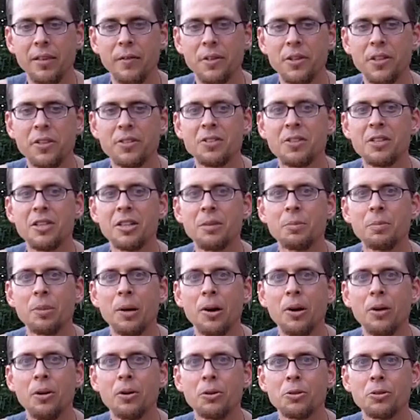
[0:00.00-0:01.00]
if it doesn't
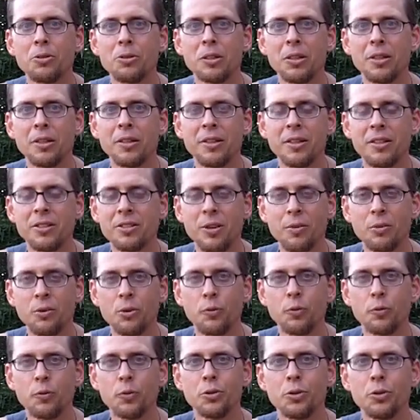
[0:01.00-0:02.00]
decompose, then it's not
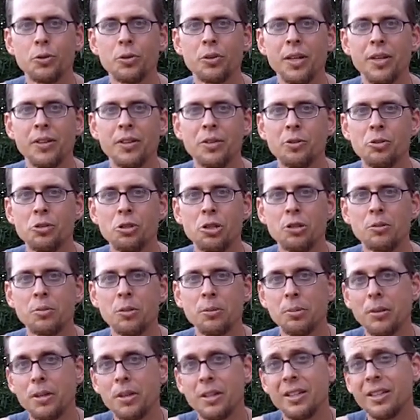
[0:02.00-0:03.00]
real food, and then you shouldn't
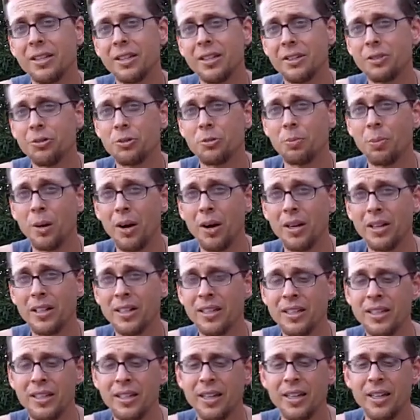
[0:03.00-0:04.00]
be putting it in your
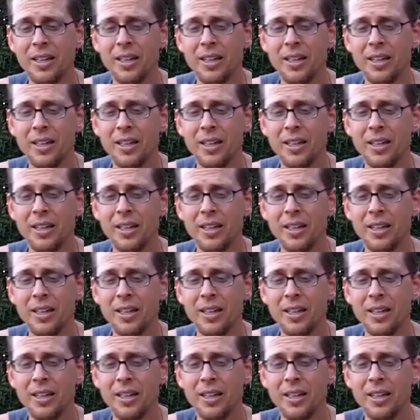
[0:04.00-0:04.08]
body.